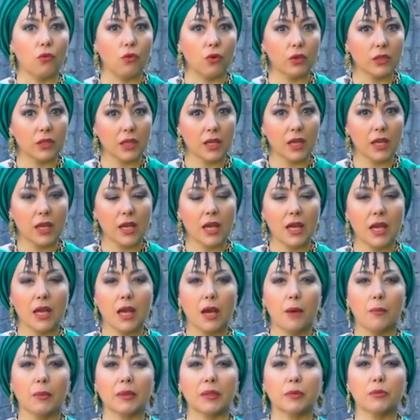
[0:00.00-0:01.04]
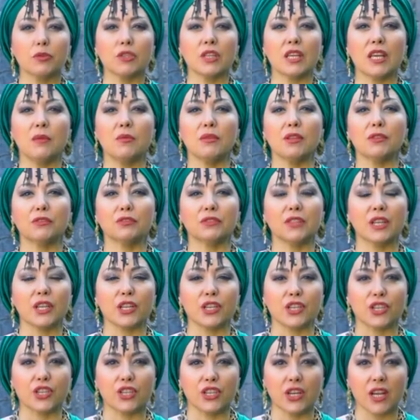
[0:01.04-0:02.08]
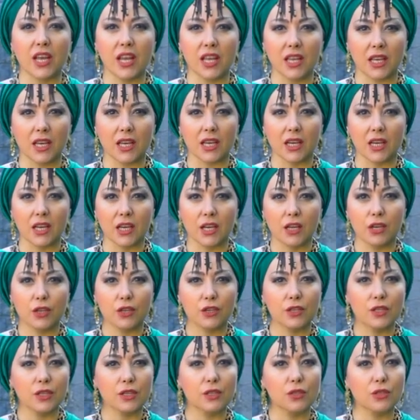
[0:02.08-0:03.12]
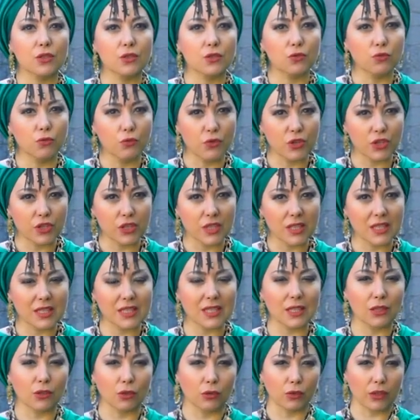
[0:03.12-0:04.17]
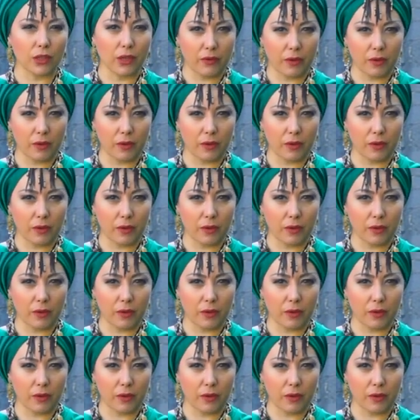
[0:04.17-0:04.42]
There was an intrusion of the essence of the subtle world.